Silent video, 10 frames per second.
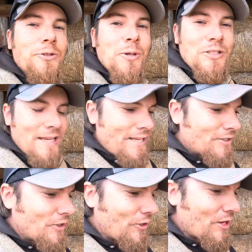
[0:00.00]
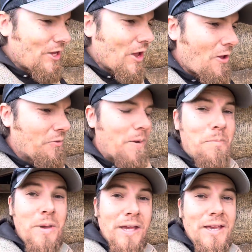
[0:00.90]
This was easily the
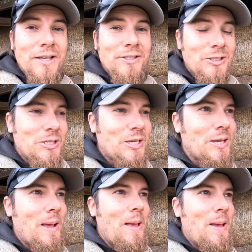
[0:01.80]
biggest